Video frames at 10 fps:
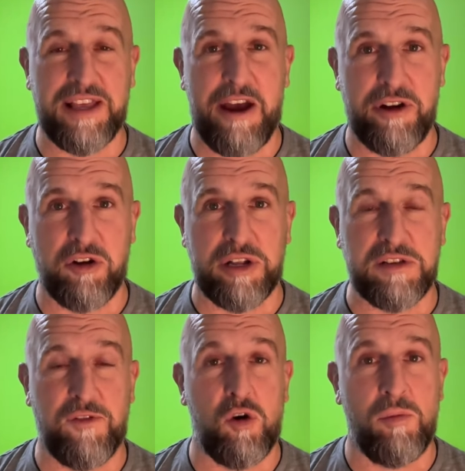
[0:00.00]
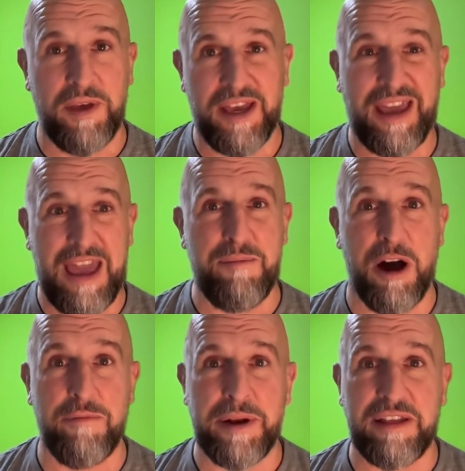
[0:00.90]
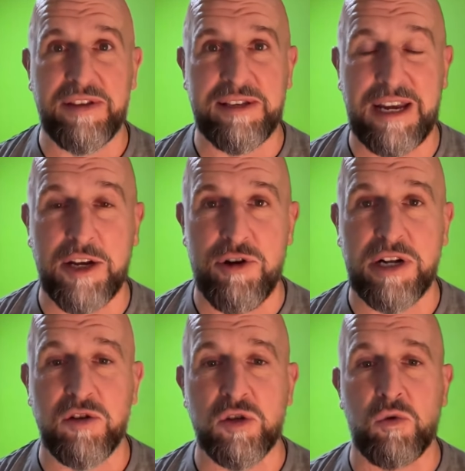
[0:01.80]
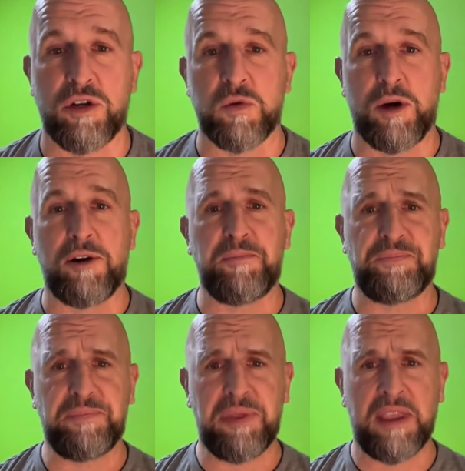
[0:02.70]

if he carried on his form, he might have been in the senior England squad as well.